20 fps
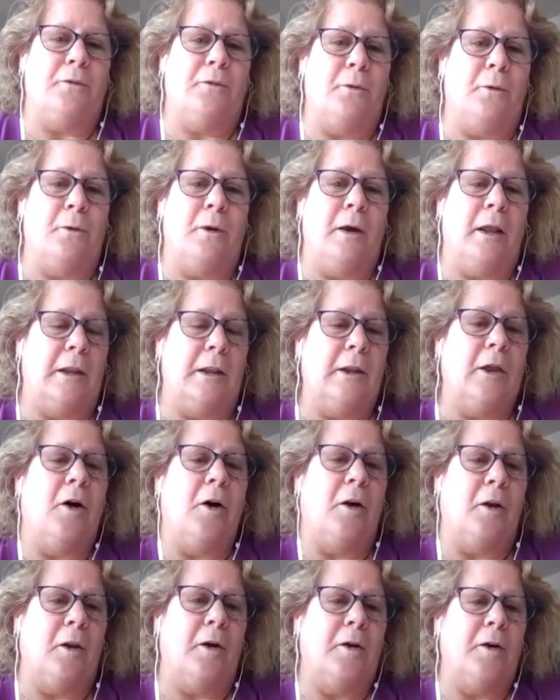for a
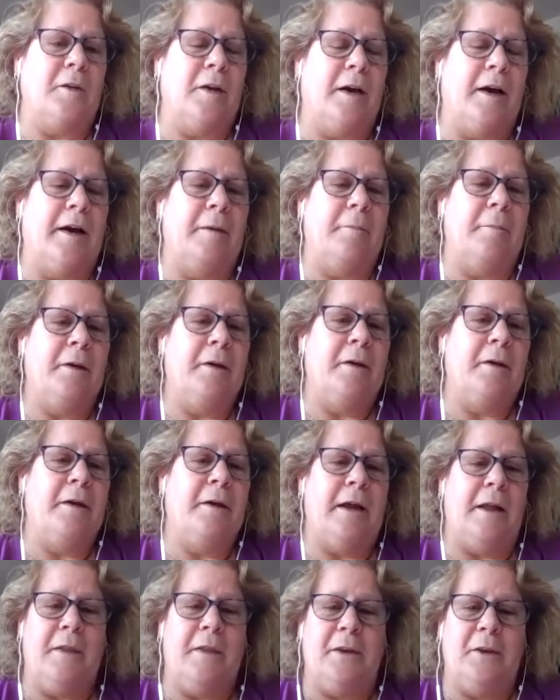long, long time.
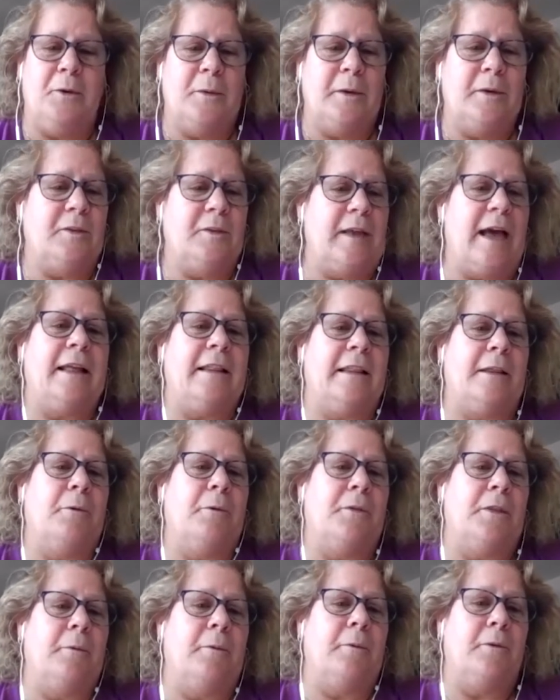And they knew exactly
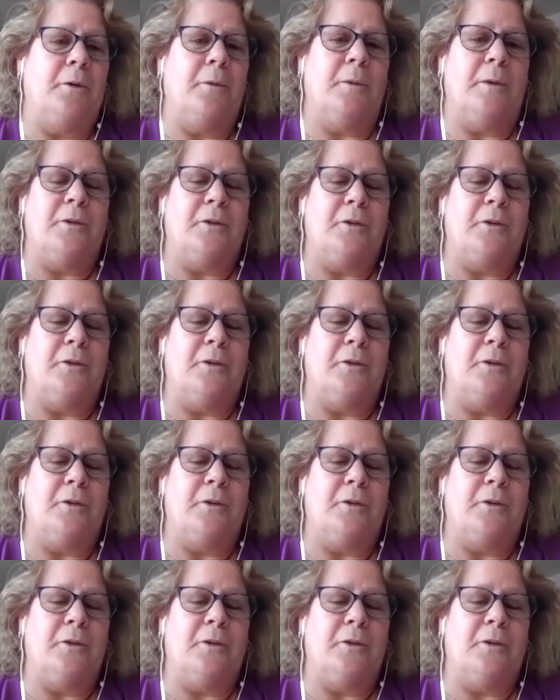what they were doing.